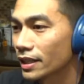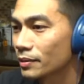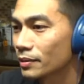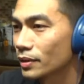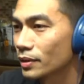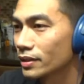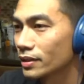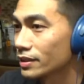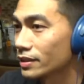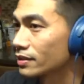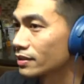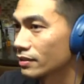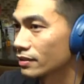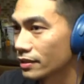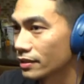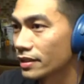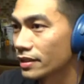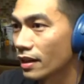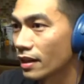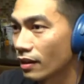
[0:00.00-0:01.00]
Yeah, bro.
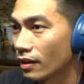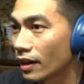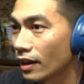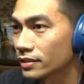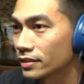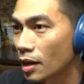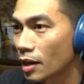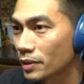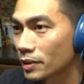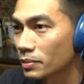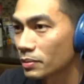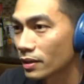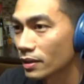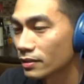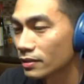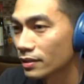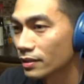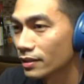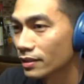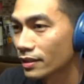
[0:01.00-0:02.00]
It's a hot topic, bro.
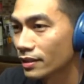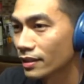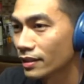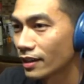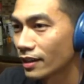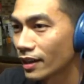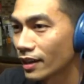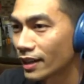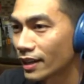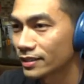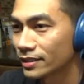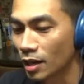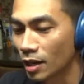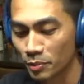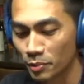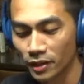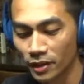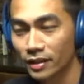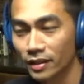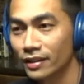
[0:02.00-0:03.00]
Hot
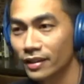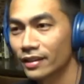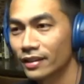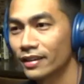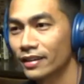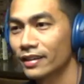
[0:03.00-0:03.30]
topic.